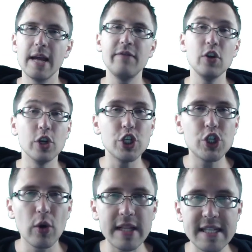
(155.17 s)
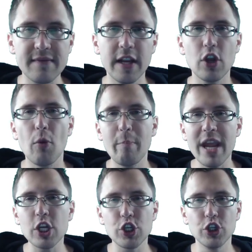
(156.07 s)
If you enjoyed this video,
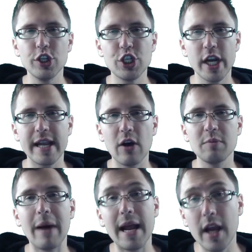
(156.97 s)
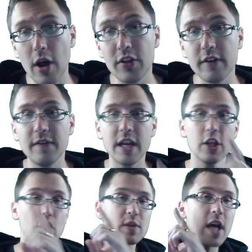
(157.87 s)
make sure to check out my other
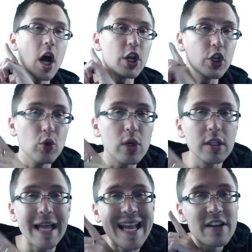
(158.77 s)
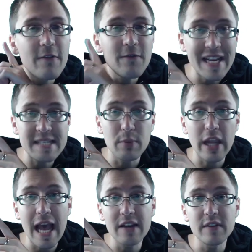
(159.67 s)
videos on Google and
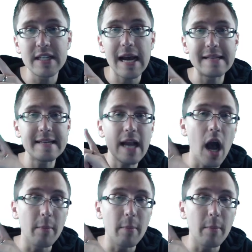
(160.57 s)
Facebook advertising.